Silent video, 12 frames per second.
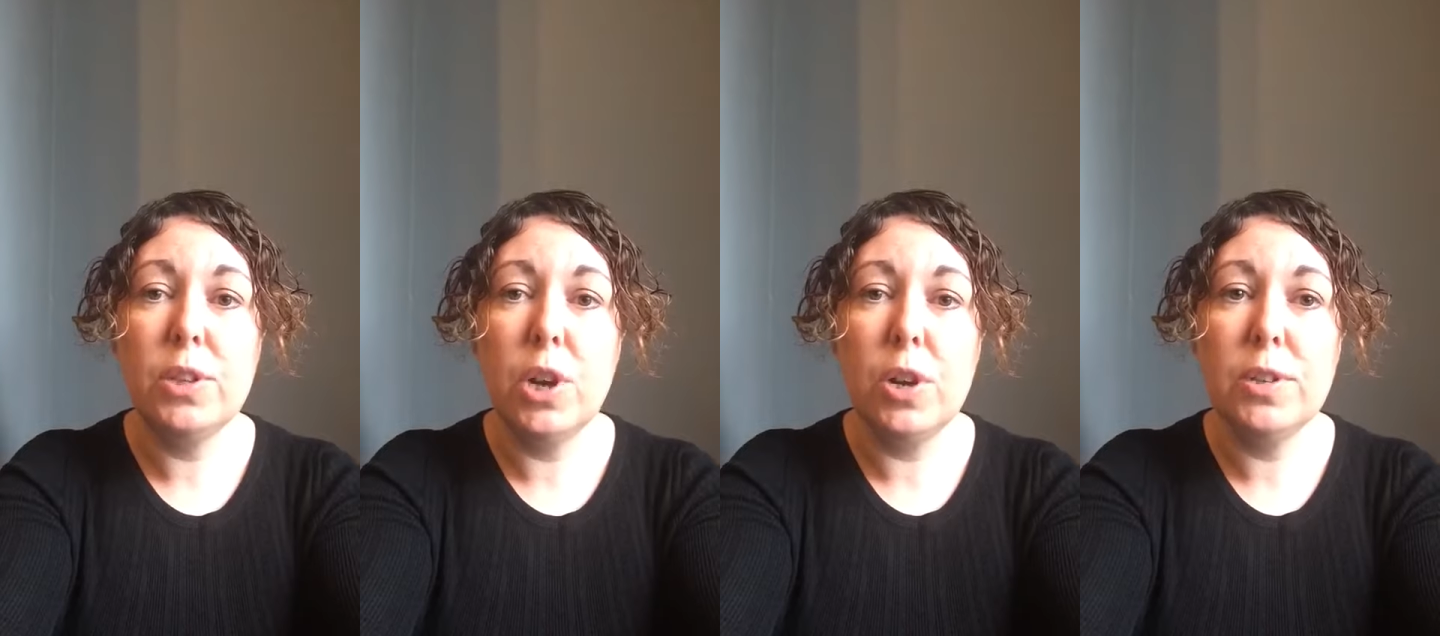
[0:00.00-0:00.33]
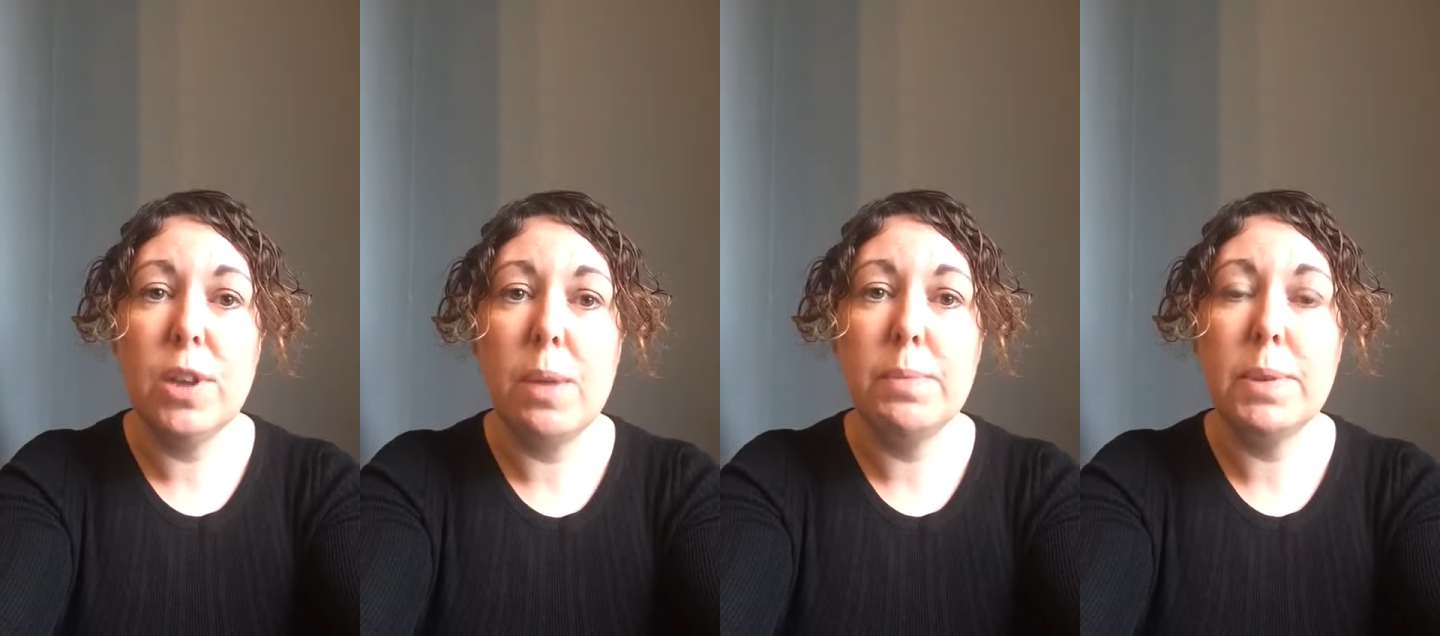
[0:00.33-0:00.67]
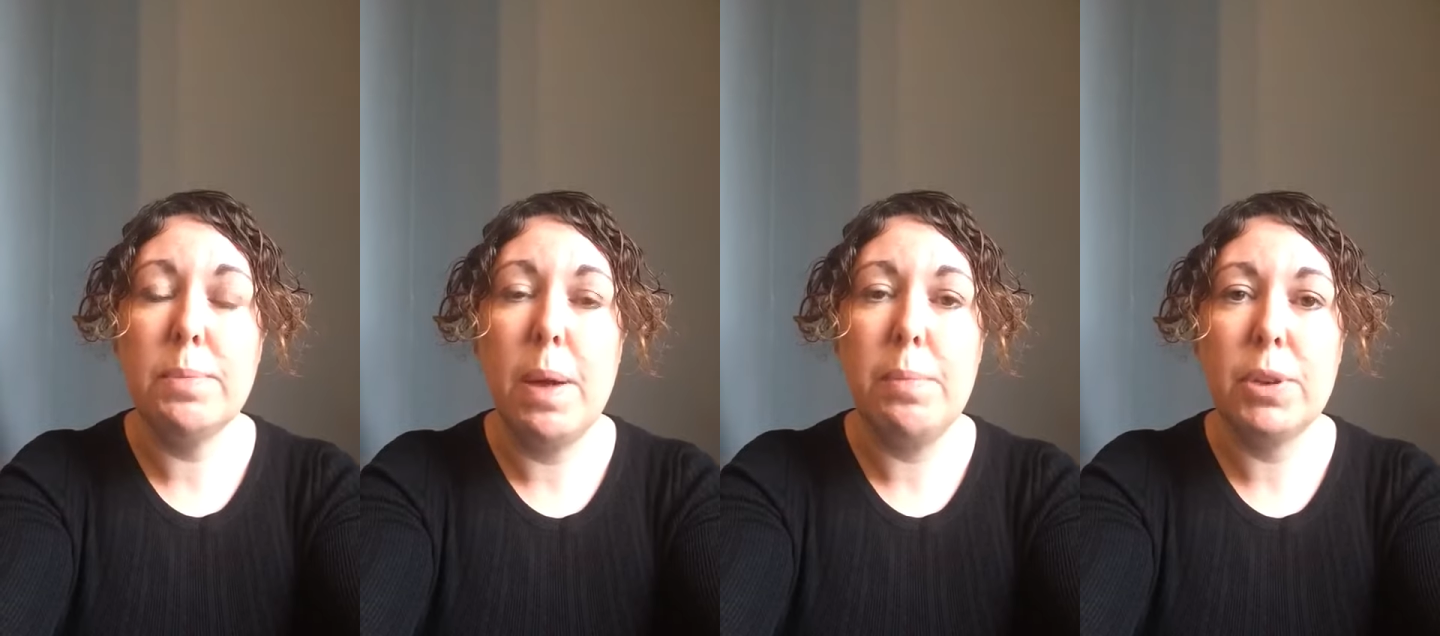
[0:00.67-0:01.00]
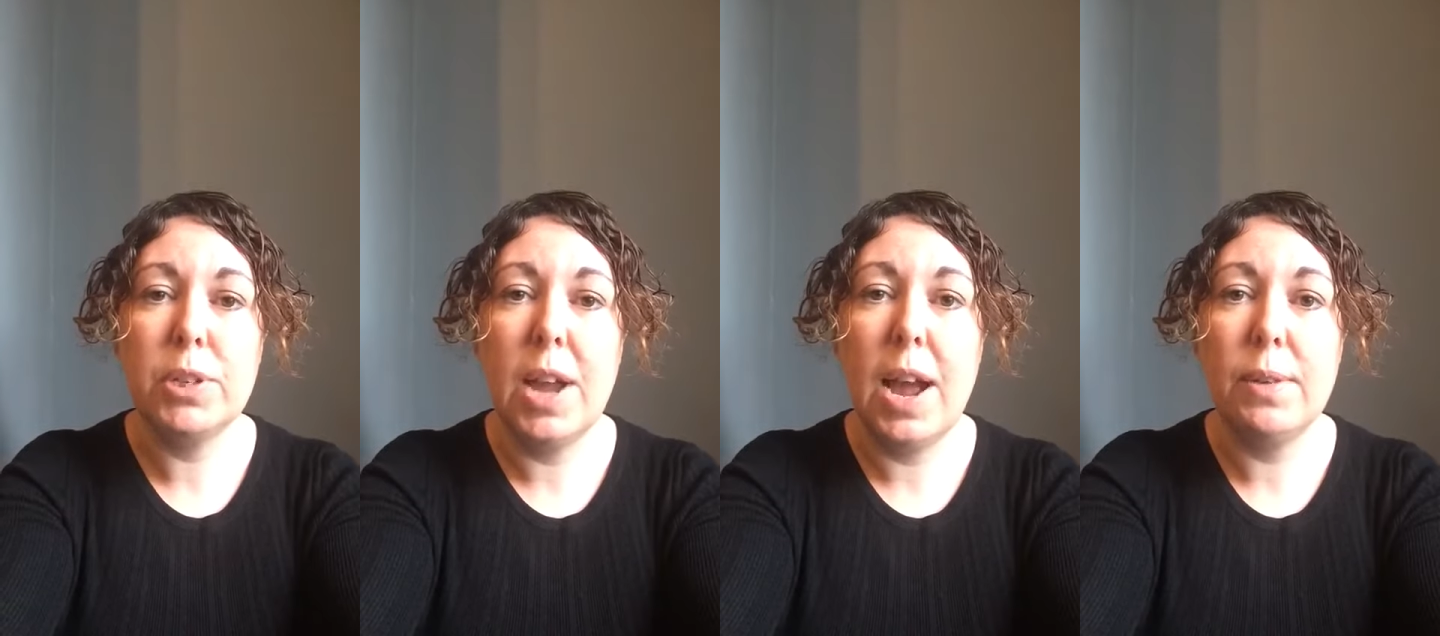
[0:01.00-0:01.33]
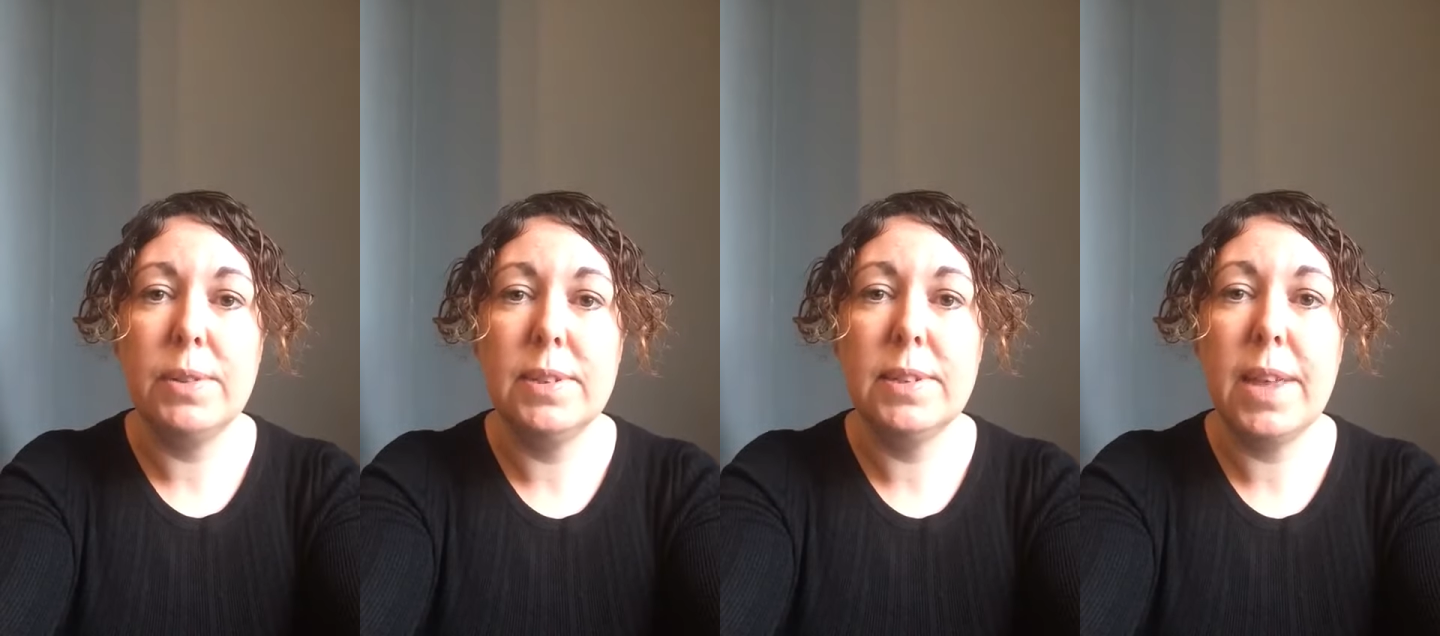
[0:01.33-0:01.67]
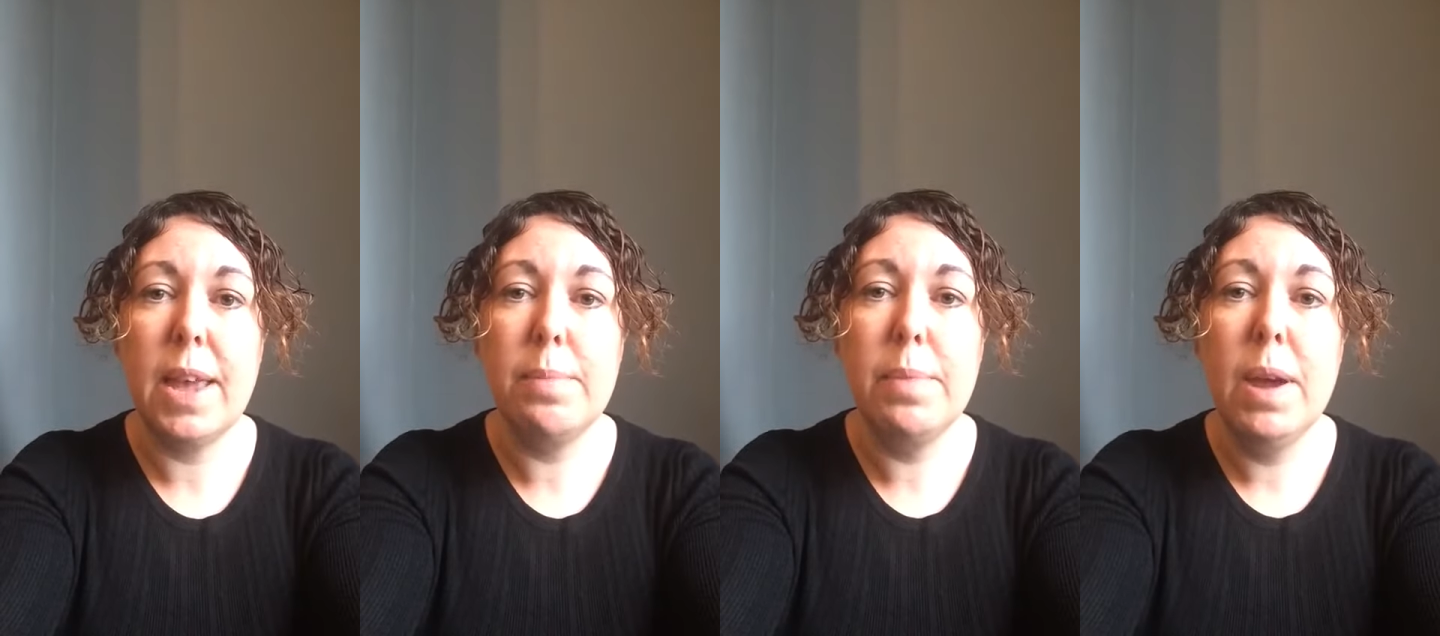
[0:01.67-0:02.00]
Choice Homes at Pembrokeshire Housing
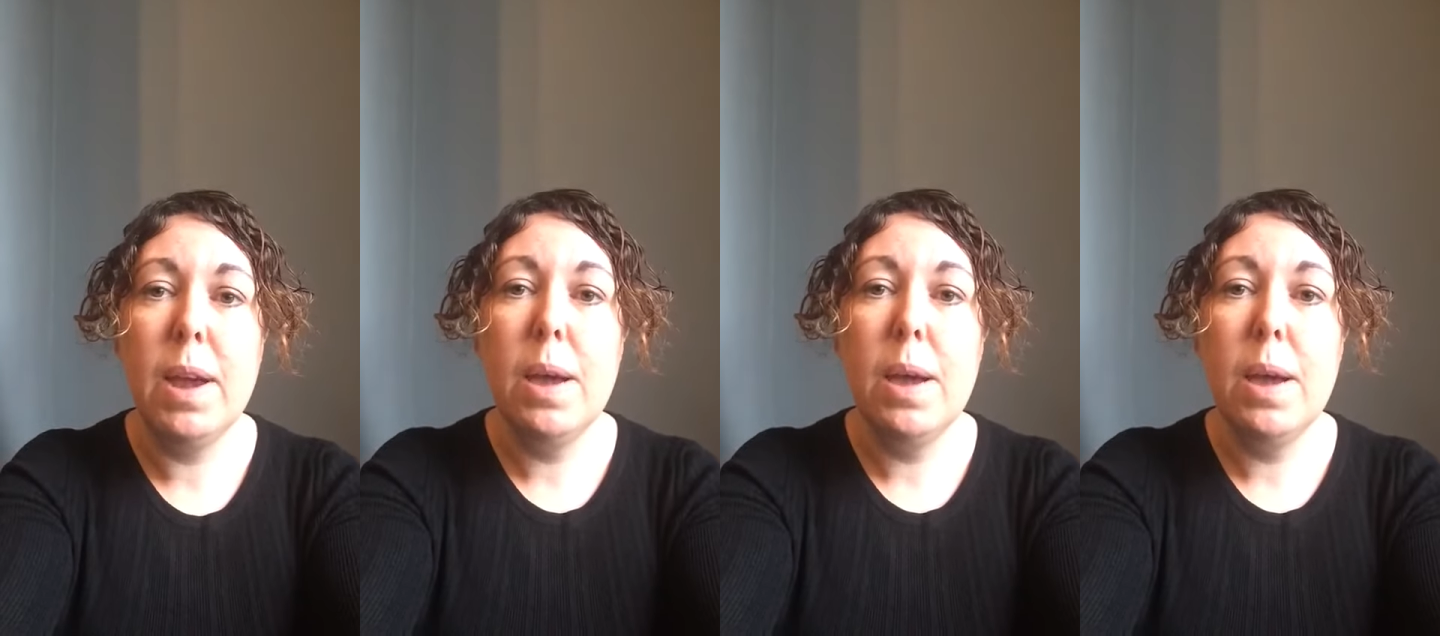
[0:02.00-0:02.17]
Scheme,